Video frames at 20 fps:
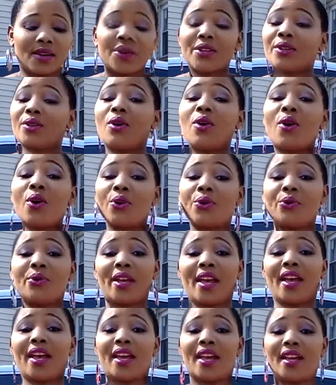In all you
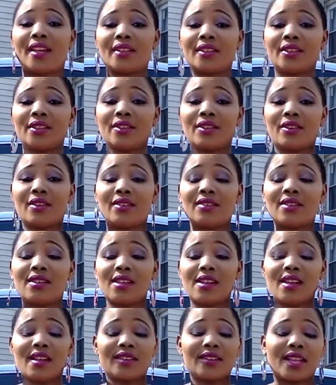can.
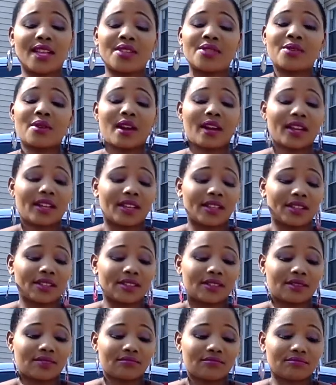That's what I
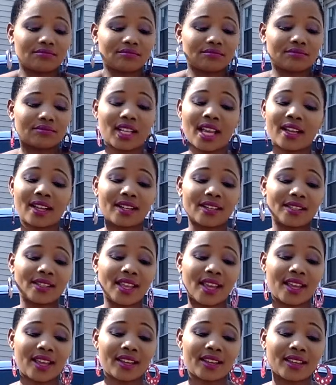can
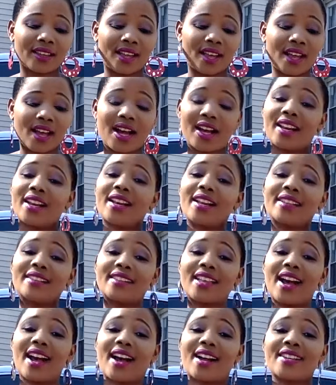say. Other than
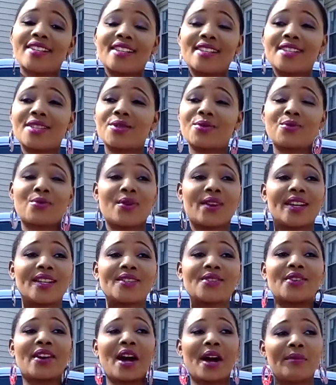that, I just
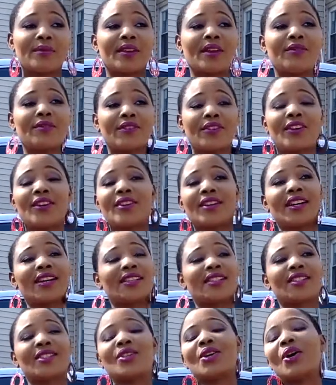wanted to come here for you and
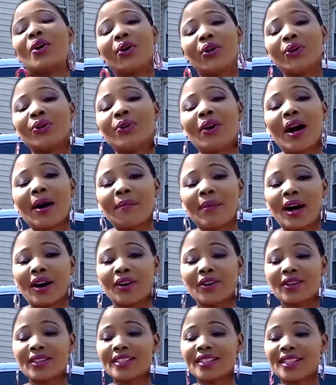just tell you about
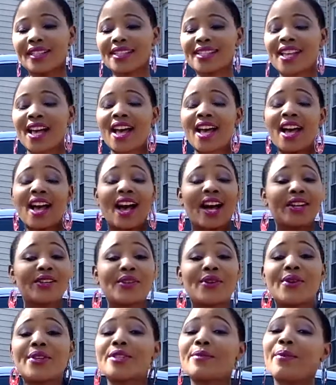all this. I
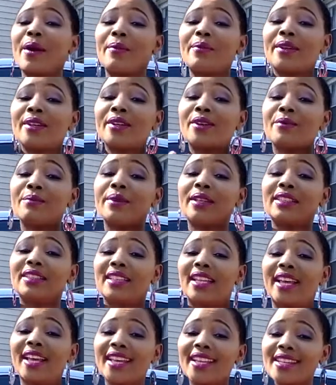know it's probably a little bit
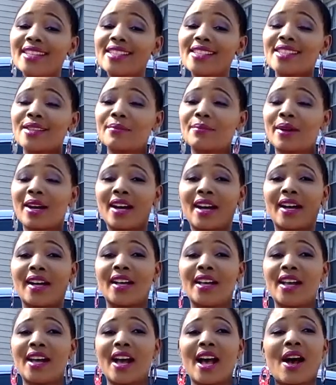late, but
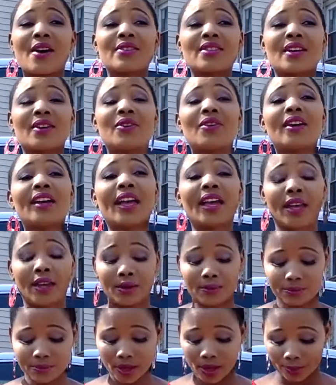I was like,
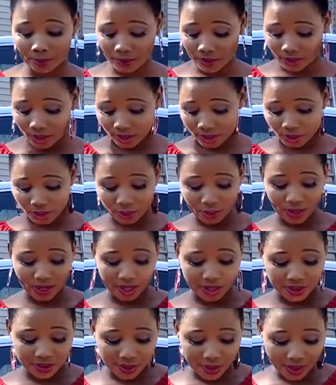okay, I'm gonna do it
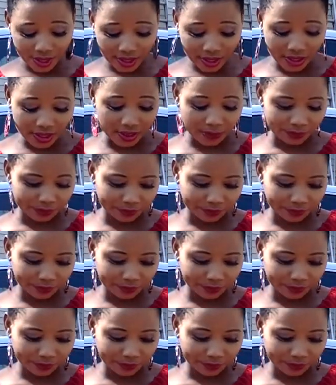anyways,